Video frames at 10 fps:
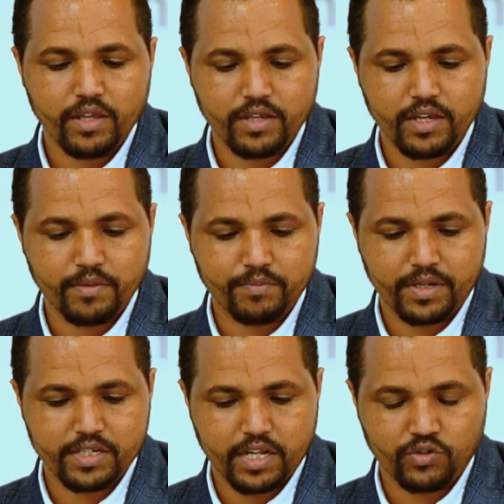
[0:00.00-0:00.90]
the
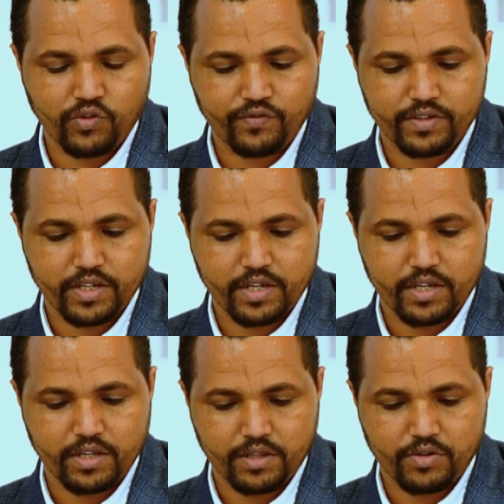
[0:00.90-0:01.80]
president of
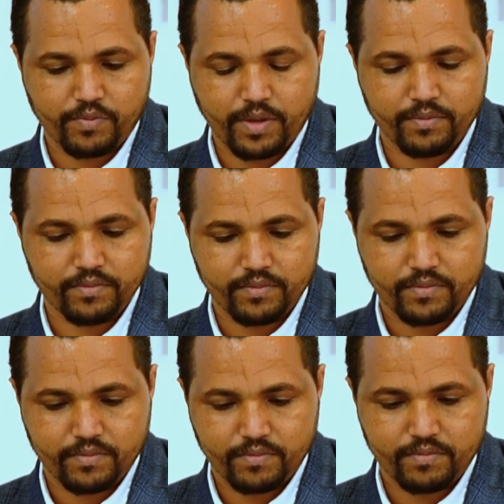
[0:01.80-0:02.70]
the Ethiopian
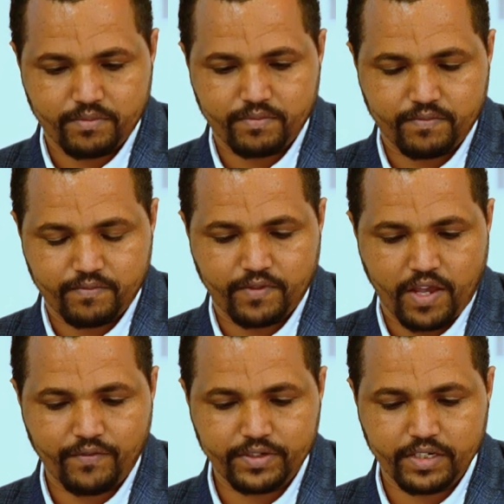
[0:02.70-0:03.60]

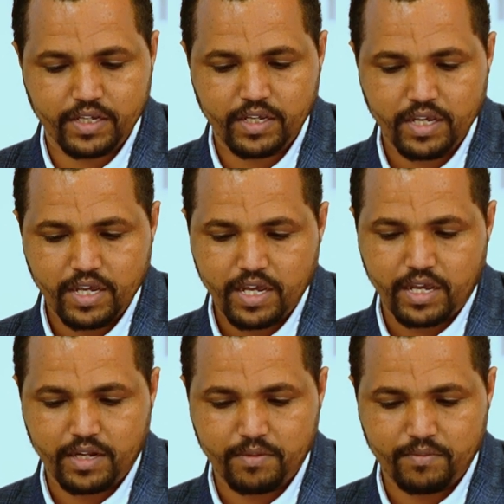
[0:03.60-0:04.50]
FDRI
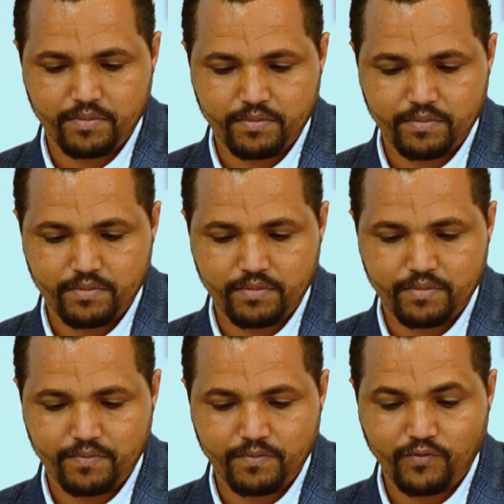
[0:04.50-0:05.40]
and
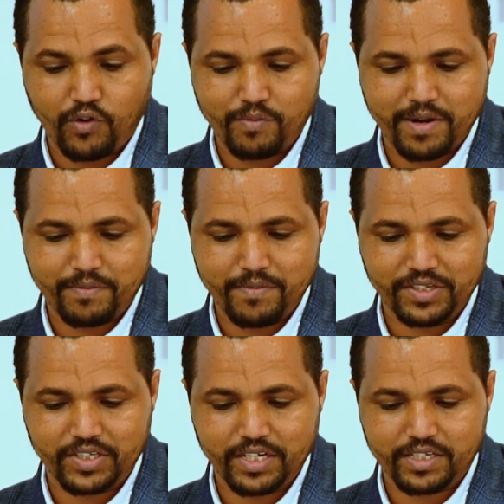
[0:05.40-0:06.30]
former
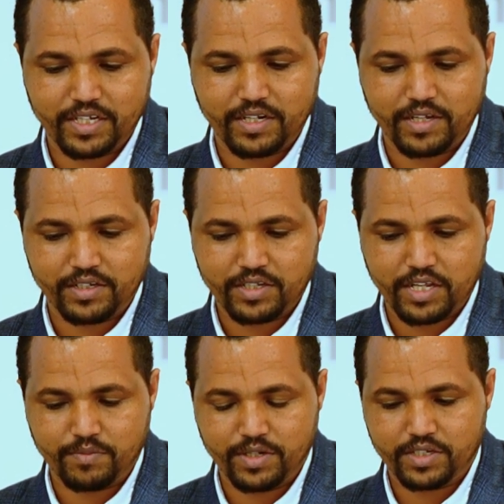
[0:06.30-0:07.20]
ministers and
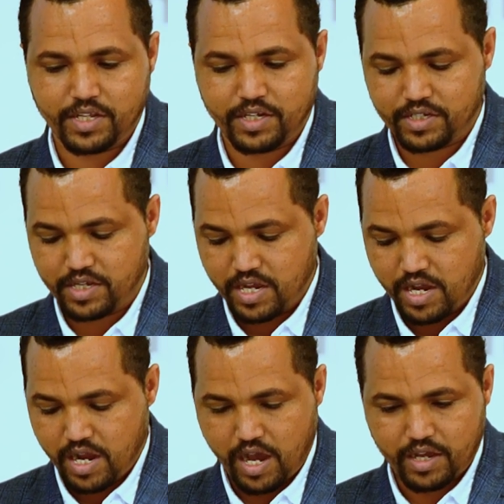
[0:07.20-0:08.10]
state ministers
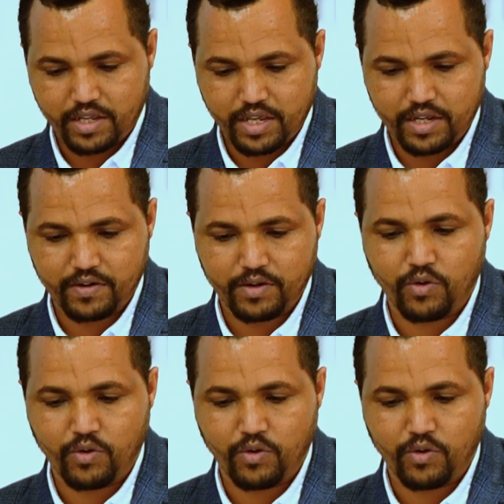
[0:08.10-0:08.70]
are here